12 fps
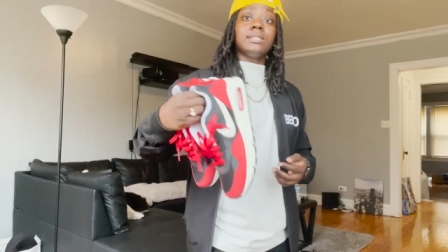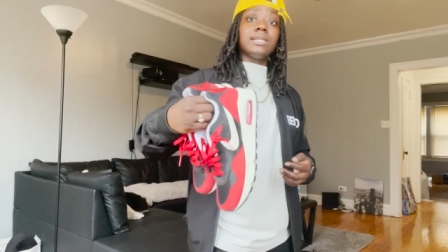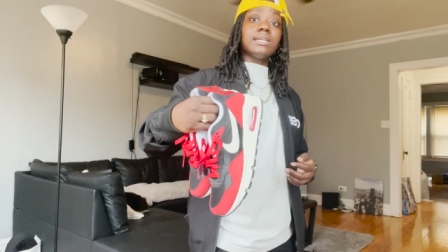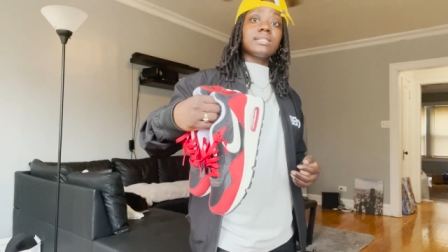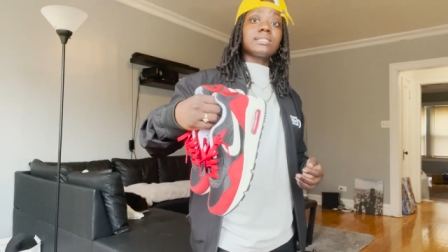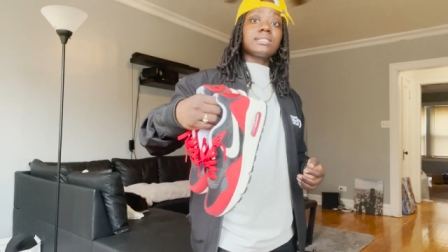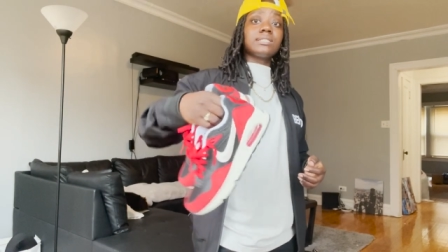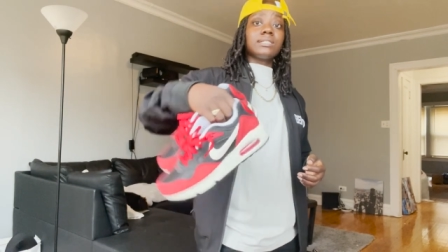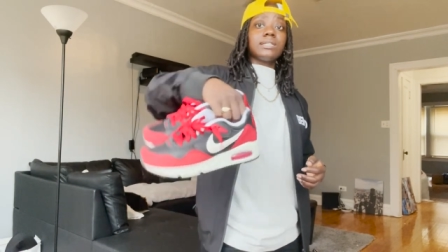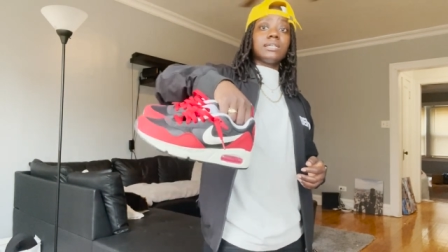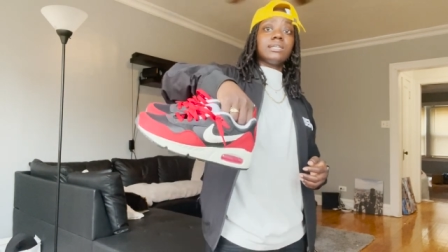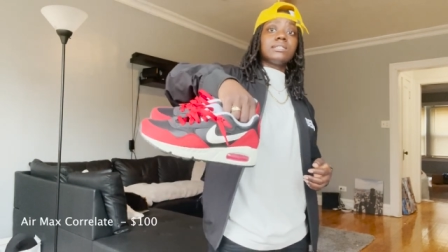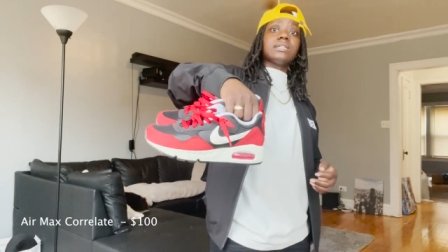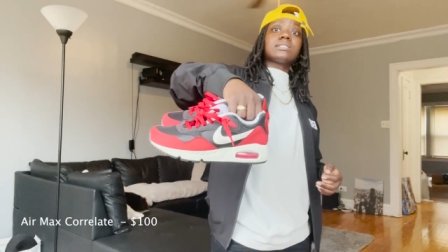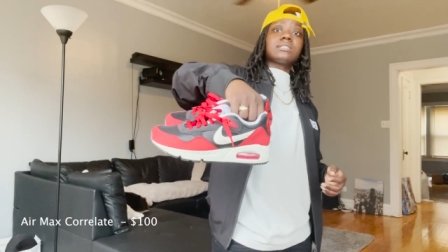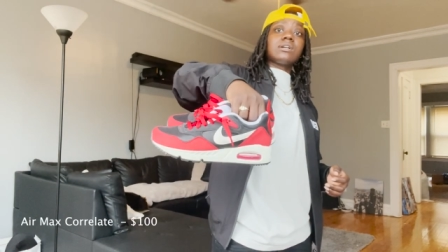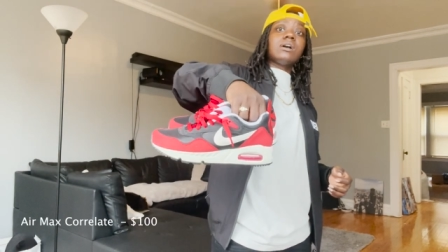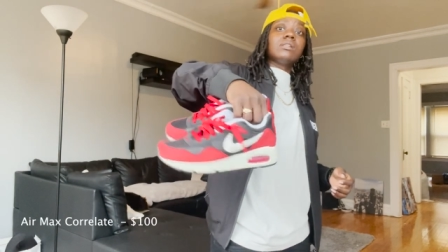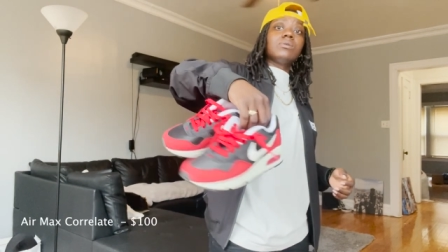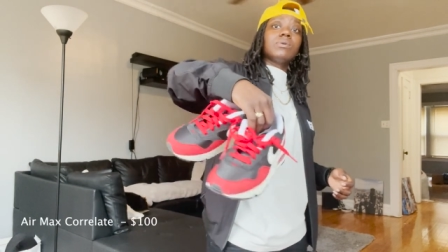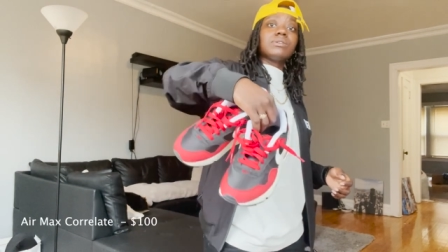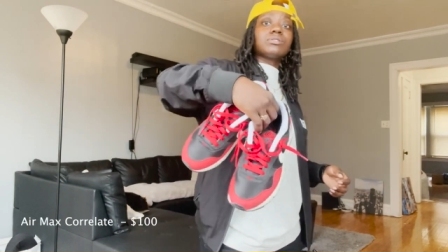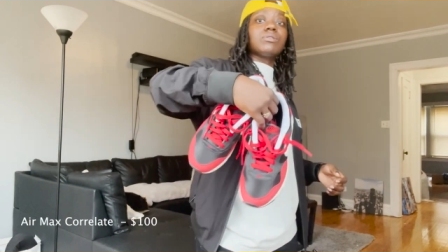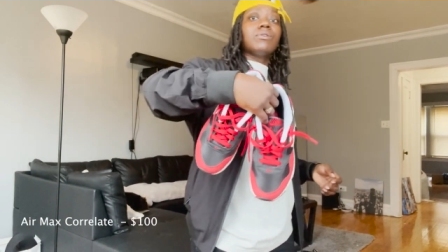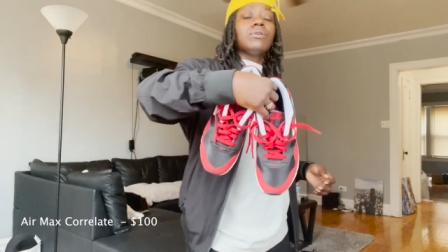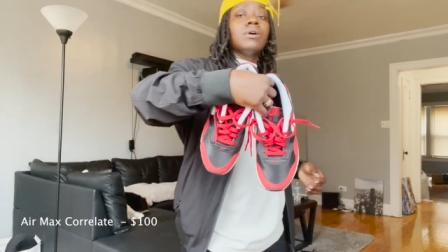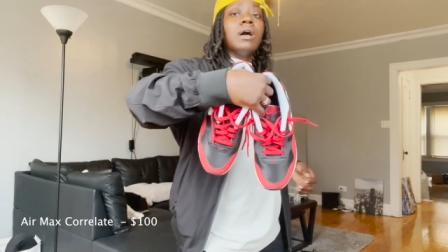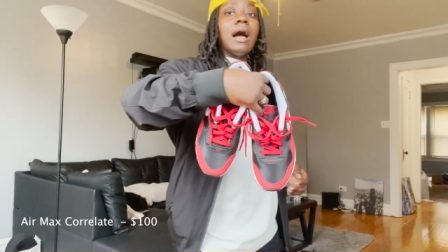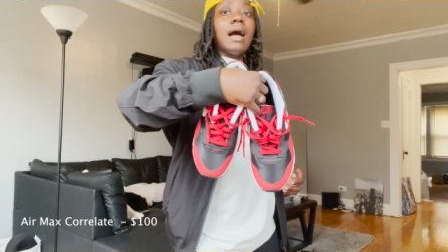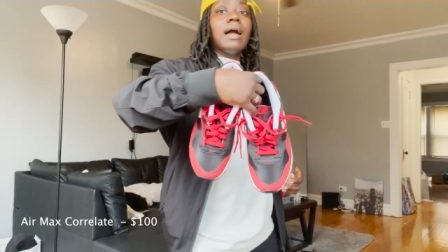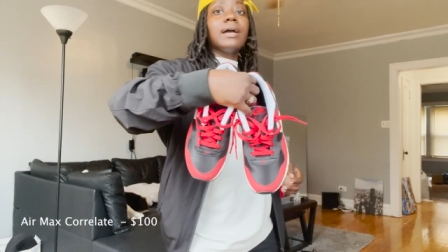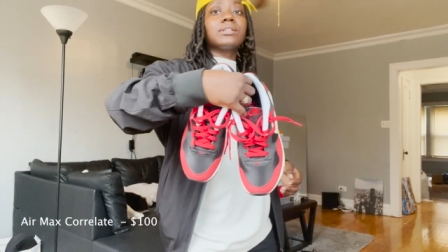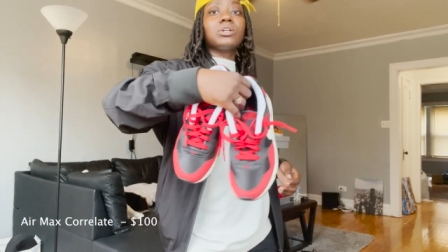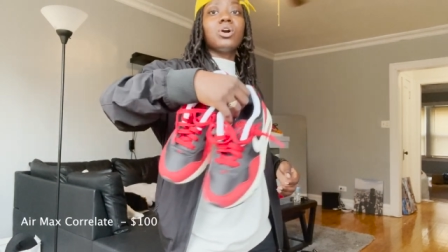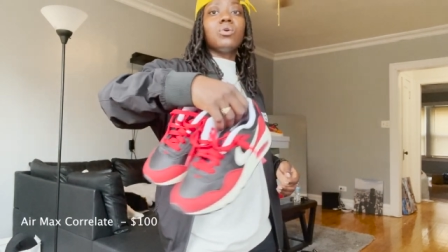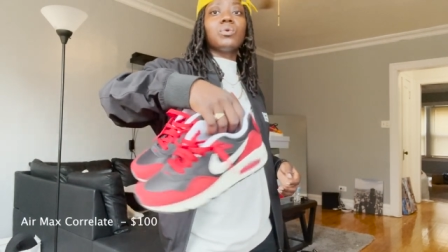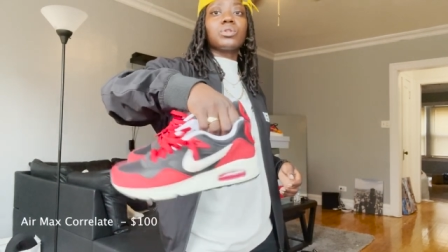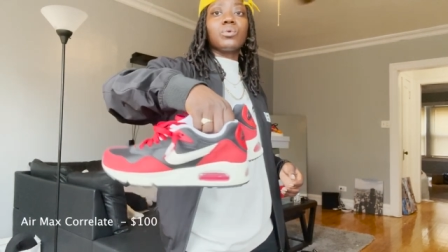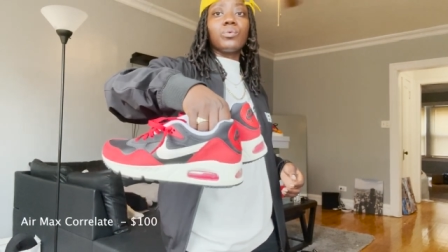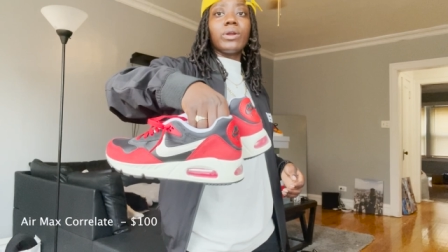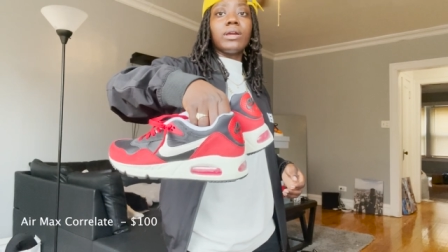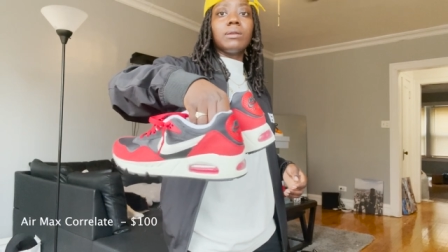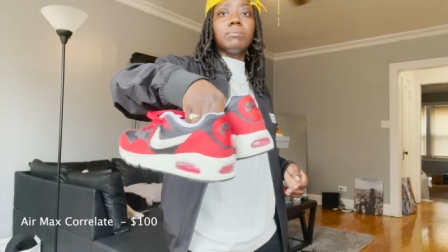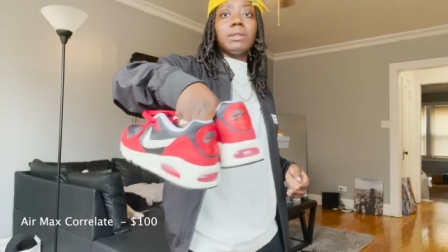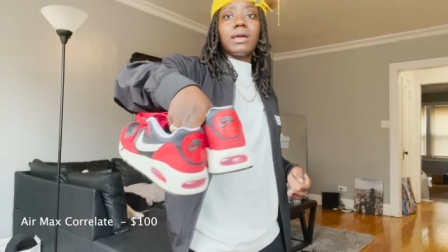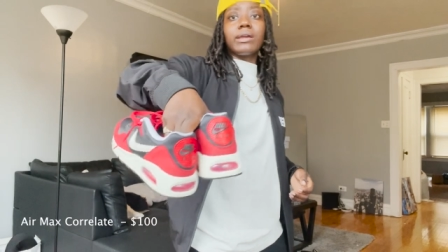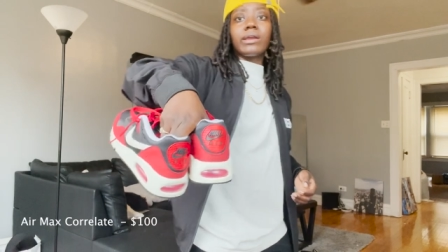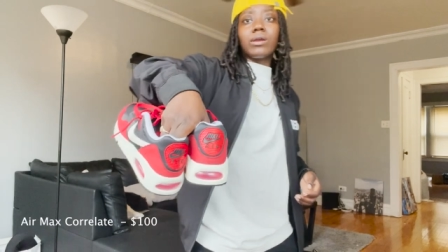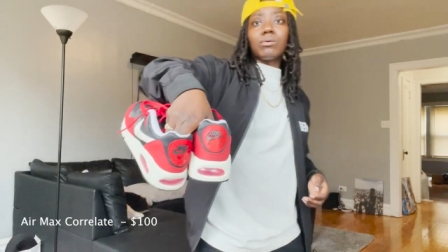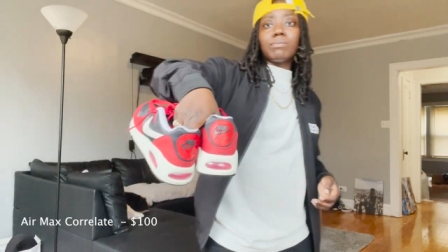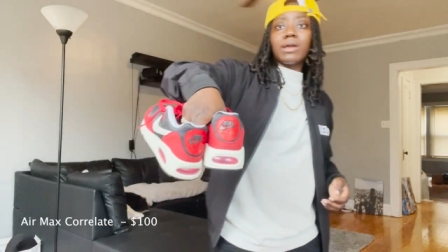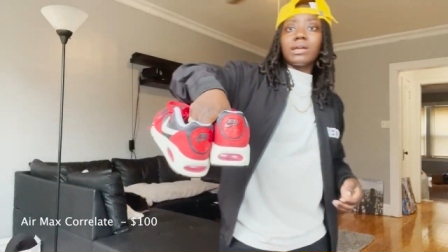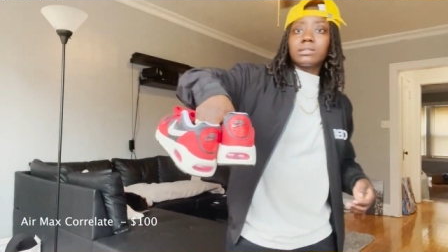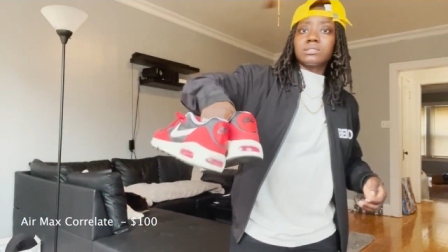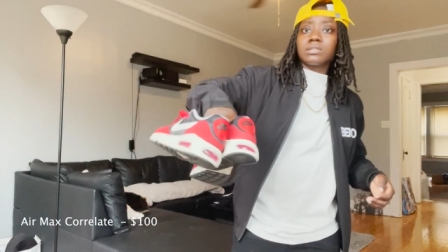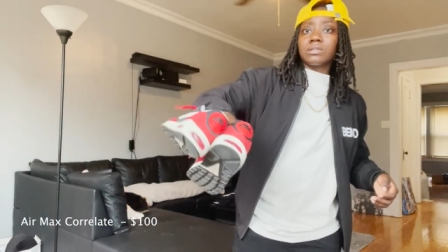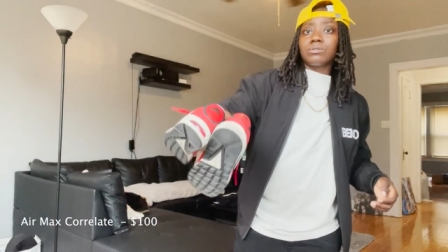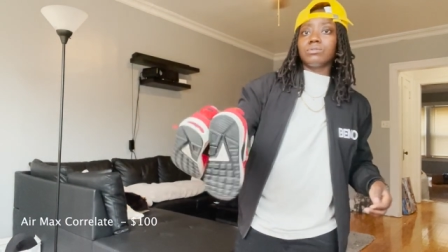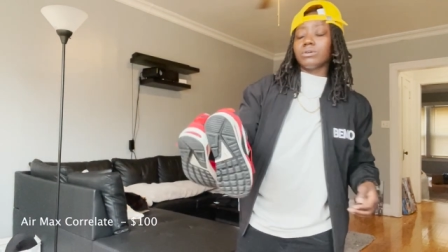This the colorway, so I had to go with the red and black Air Max. You